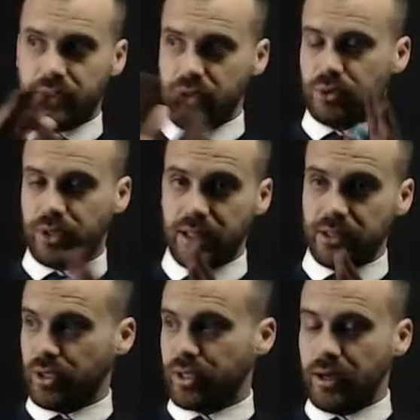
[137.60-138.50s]
you'll
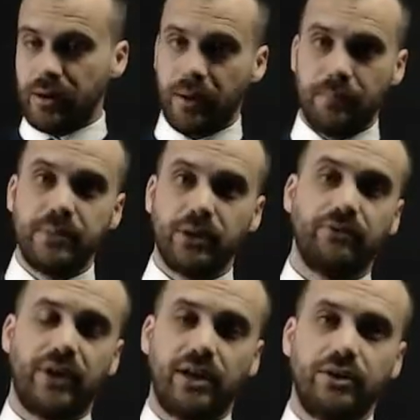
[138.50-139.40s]
get like a
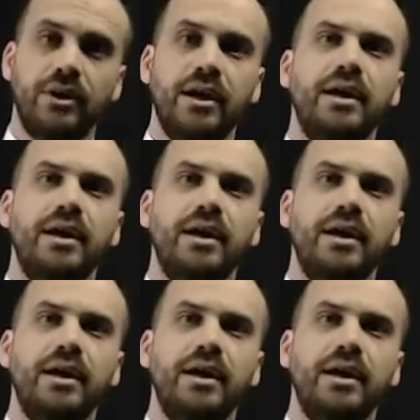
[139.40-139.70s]
middle value.